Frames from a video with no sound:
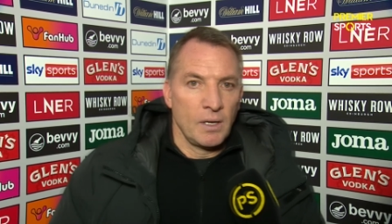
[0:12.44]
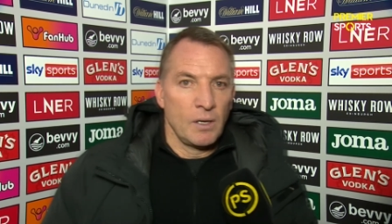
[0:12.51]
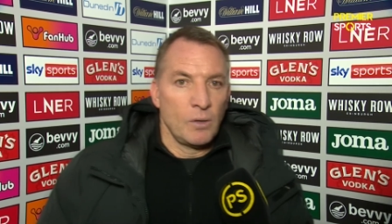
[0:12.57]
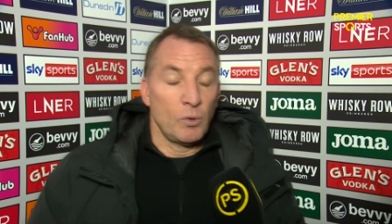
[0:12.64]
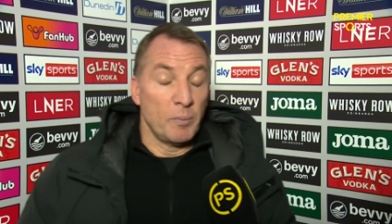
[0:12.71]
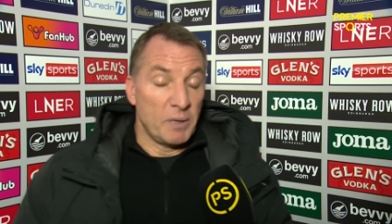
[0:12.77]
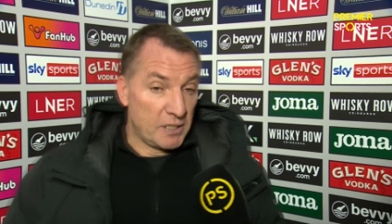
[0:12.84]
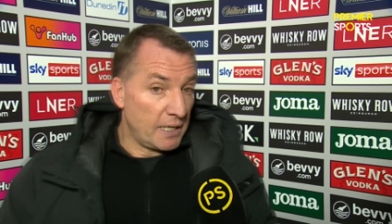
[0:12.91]

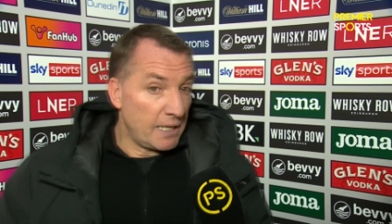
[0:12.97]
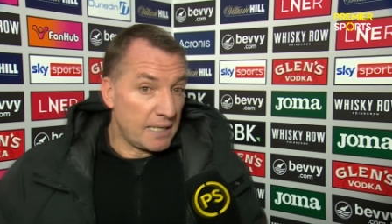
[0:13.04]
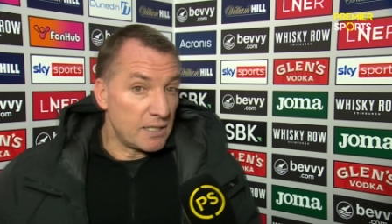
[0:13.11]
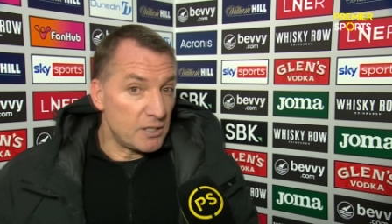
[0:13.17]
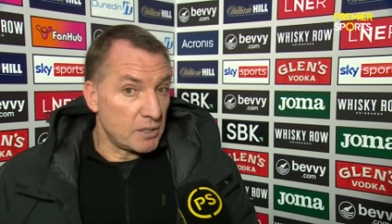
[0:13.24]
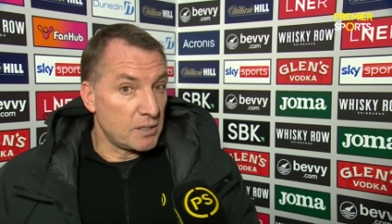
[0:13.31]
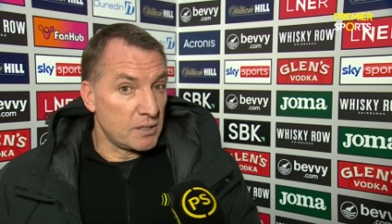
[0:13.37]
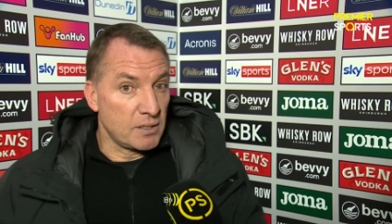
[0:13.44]
Well, my take
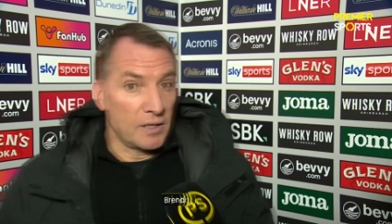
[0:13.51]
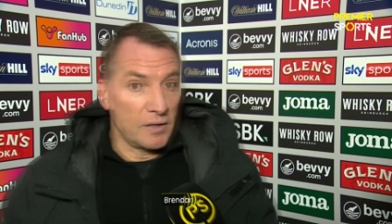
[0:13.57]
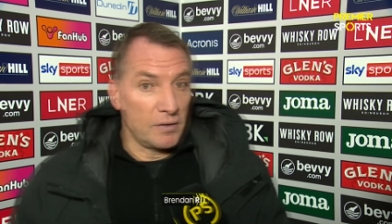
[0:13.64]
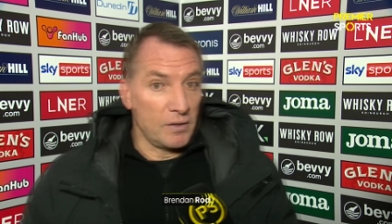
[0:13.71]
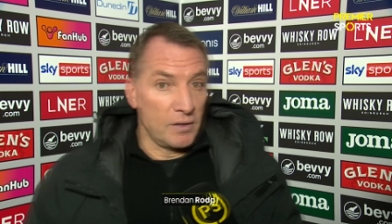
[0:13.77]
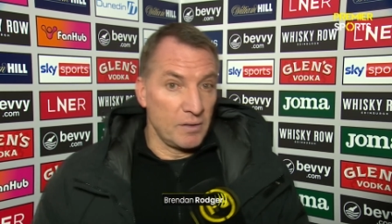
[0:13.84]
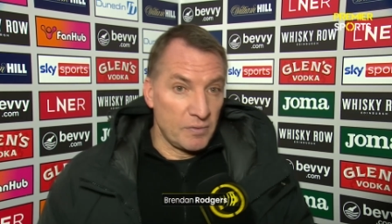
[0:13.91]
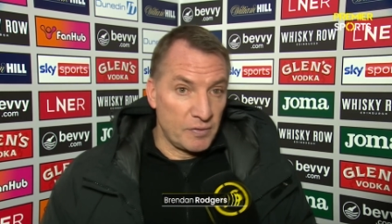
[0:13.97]
is
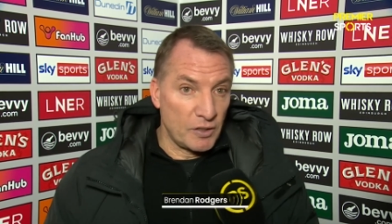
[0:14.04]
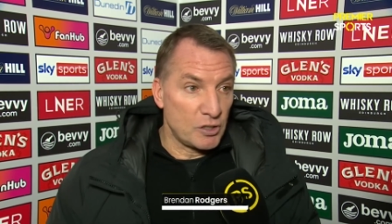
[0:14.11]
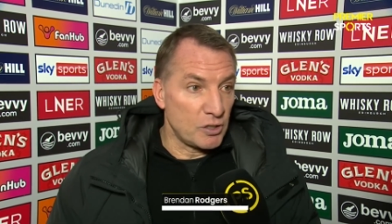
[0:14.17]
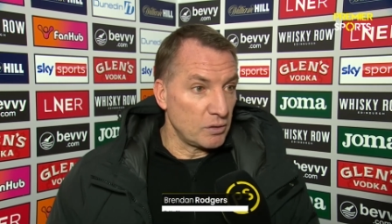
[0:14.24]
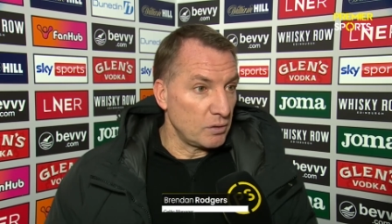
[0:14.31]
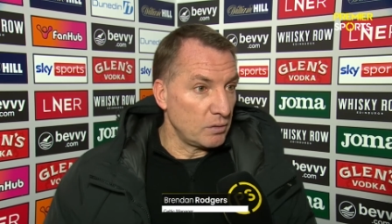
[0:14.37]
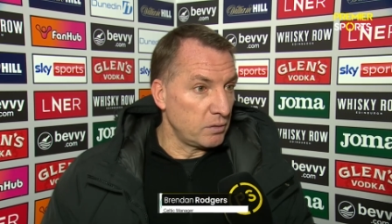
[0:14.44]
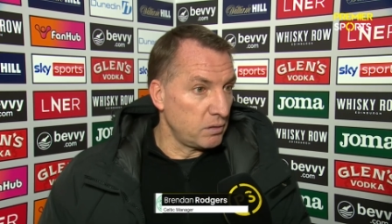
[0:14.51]
the
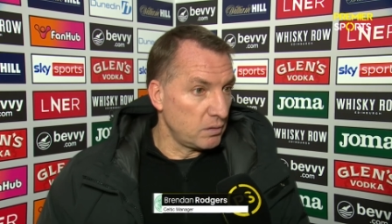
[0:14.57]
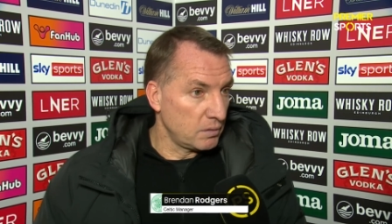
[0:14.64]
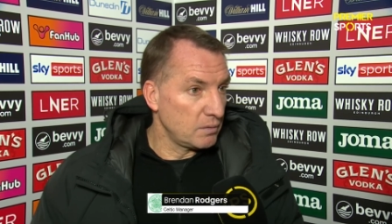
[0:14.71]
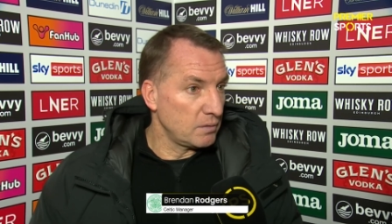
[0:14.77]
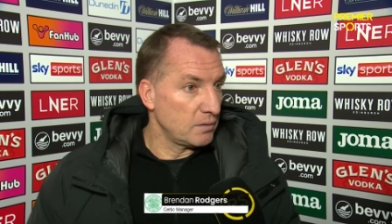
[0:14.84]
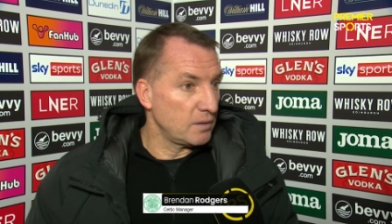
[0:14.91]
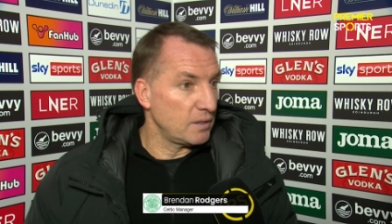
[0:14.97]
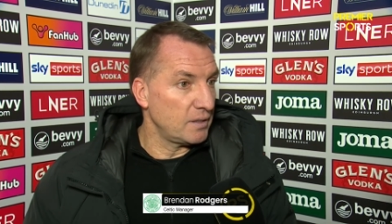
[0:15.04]
official
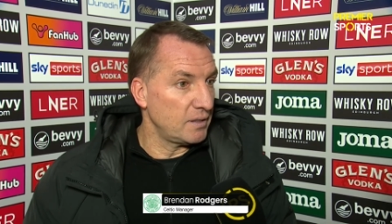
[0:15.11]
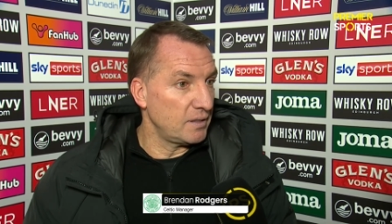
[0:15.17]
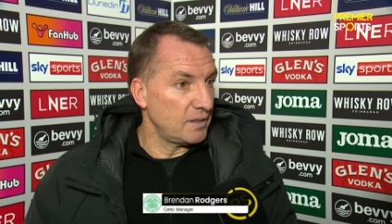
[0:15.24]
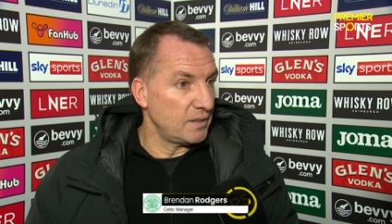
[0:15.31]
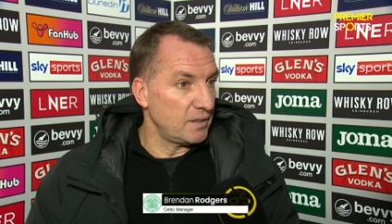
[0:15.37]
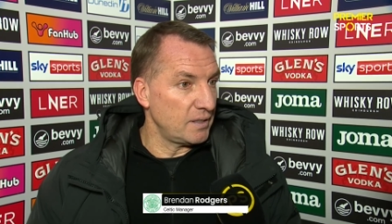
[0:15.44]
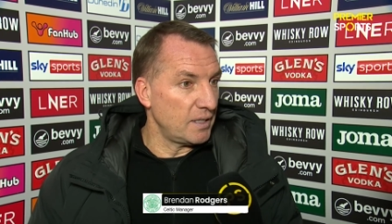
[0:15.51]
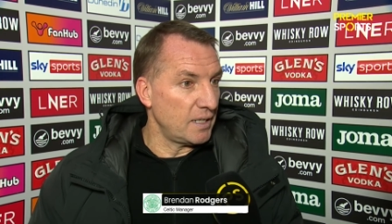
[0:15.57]

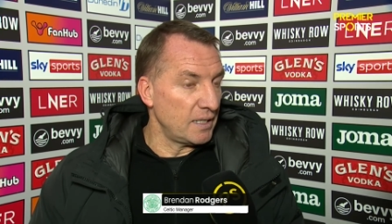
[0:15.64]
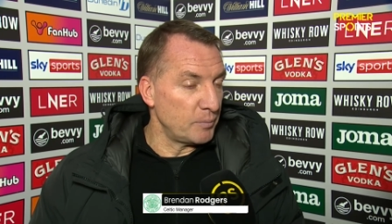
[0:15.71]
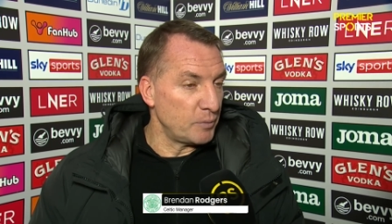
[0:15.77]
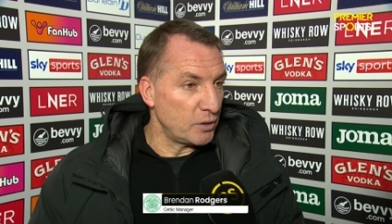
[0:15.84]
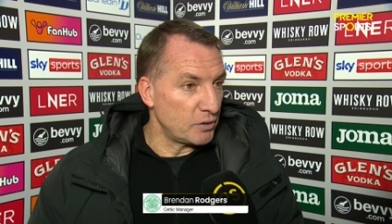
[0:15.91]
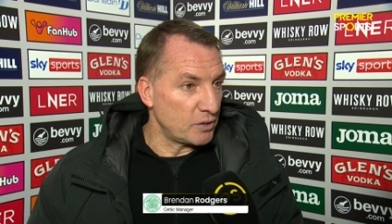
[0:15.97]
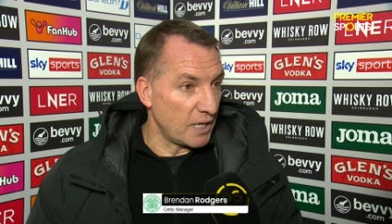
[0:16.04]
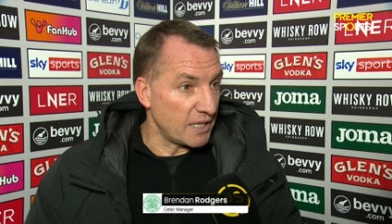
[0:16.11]
Alan
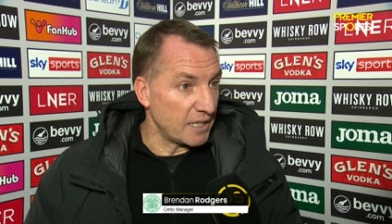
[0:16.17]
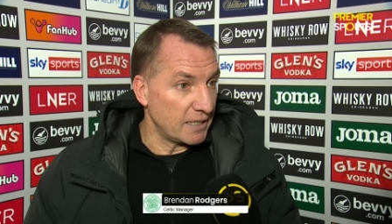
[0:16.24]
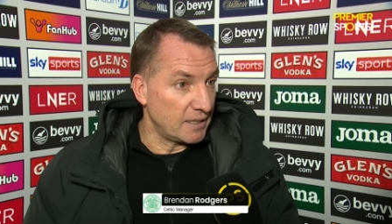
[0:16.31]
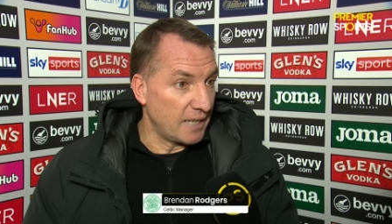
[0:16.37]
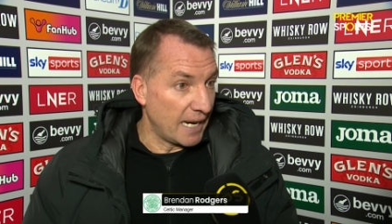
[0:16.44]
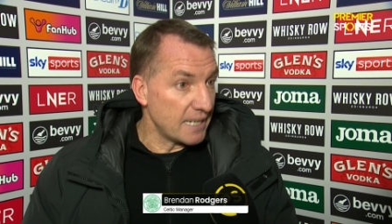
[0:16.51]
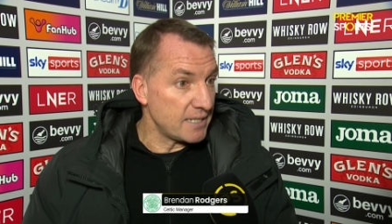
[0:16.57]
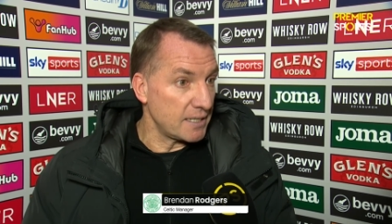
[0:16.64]
Muir's had a
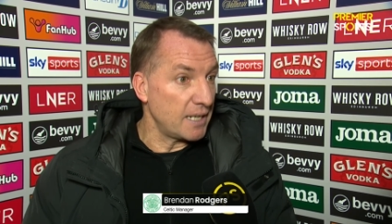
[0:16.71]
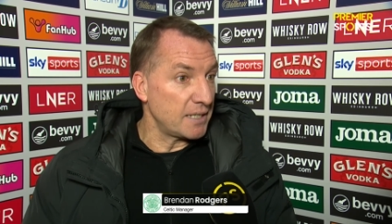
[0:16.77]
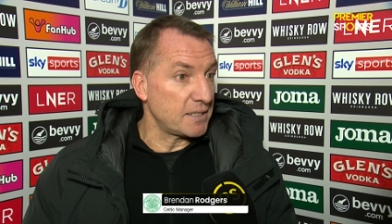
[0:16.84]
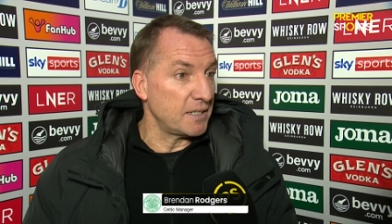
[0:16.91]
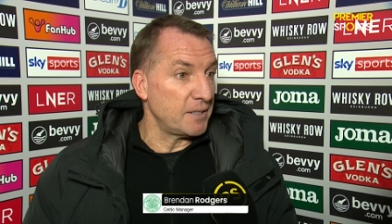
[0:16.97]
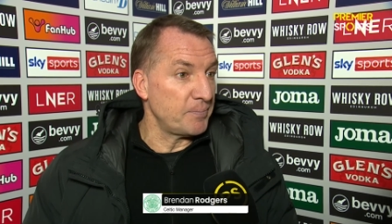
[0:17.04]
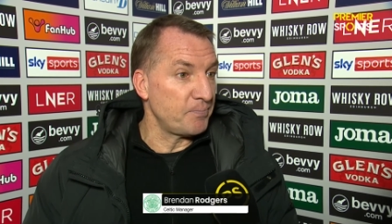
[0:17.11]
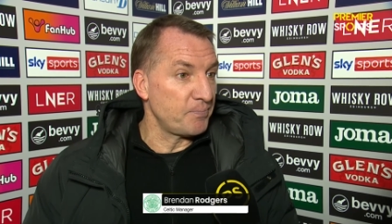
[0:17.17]
guess at it,